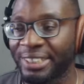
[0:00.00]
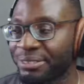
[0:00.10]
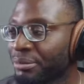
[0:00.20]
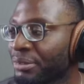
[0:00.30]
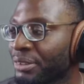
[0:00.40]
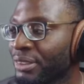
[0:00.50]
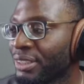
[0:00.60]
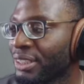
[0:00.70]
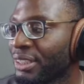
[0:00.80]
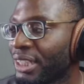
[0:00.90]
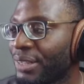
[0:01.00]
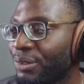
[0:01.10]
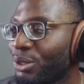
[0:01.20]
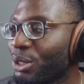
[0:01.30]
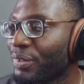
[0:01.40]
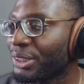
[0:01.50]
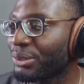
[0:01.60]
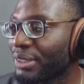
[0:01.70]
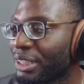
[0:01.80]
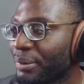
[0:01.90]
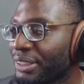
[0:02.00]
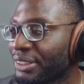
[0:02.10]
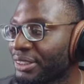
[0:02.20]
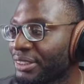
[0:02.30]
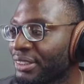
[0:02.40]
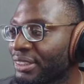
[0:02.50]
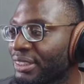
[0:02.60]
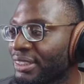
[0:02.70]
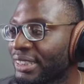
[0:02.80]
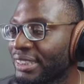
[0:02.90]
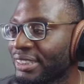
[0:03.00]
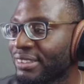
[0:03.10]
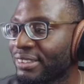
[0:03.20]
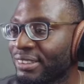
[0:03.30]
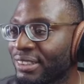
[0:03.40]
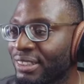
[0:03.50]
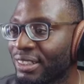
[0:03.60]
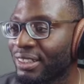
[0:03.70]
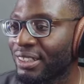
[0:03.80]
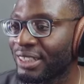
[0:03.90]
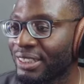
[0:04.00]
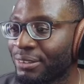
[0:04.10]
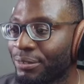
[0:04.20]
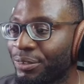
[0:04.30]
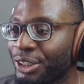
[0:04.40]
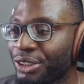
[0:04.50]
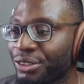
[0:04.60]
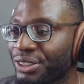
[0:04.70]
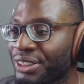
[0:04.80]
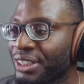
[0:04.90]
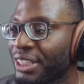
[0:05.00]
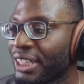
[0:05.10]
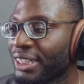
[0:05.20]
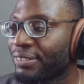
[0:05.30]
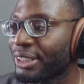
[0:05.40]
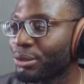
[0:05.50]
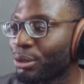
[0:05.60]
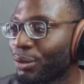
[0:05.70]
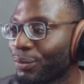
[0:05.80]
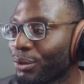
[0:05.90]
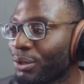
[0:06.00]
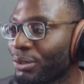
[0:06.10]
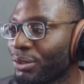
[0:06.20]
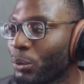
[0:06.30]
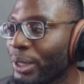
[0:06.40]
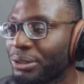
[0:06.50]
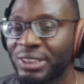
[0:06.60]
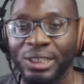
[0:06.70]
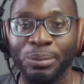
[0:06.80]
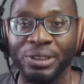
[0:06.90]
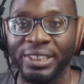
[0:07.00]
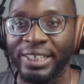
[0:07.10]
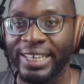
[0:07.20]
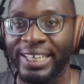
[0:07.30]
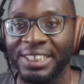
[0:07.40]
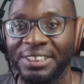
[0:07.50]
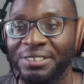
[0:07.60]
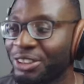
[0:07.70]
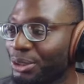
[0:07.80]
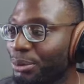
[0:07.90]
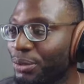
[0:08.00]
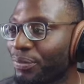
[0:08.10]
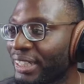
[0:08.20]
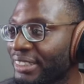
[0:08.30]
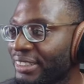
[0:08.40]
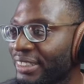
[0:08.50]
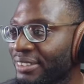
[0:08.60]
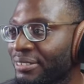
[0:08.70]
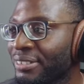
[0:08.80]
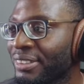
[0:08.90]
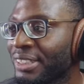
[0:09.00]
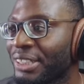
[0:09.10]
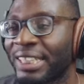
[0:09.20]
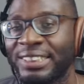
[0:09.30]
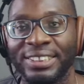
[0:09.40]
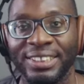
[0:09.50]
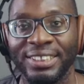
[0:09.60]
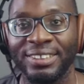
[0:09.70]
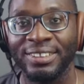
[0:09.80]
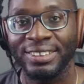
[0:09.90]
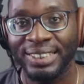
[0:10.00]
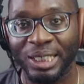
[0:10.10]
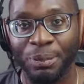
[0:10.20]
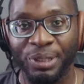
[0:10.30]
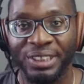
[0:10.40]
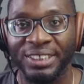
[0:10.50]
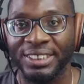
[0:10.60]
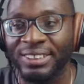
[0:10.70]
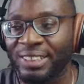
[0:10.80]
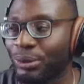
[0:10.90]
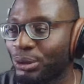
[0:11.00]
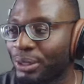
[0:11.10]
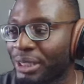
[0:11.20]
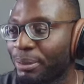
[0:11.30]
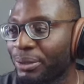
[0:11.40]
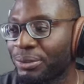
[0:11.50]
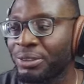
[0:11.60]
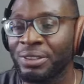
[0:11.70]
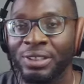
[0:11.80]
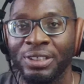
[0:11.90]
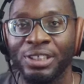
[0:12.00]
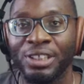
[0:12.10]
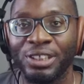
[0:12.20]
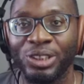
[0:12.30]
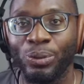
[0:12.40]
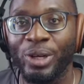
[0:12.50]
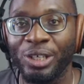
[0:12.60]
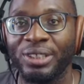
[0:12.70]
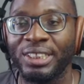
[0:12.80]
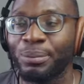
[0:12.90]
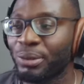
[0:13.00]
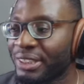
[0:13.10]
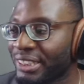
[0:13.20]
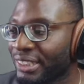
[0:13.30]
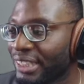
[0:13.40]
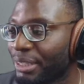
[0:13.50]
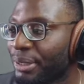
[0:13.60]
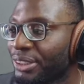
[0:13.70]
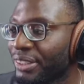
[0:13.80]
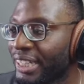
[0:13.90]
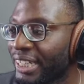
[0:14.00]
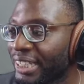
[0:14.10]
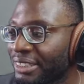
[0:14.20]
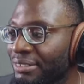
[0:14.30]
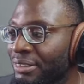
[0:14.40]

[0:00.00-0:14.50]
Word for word: I? If you go over to Elementor settings and then features and try to look for where to disable the A I, you wouldn't find it here. So that is the sneaky bit that I was talking about. The way you disable the Elementor A I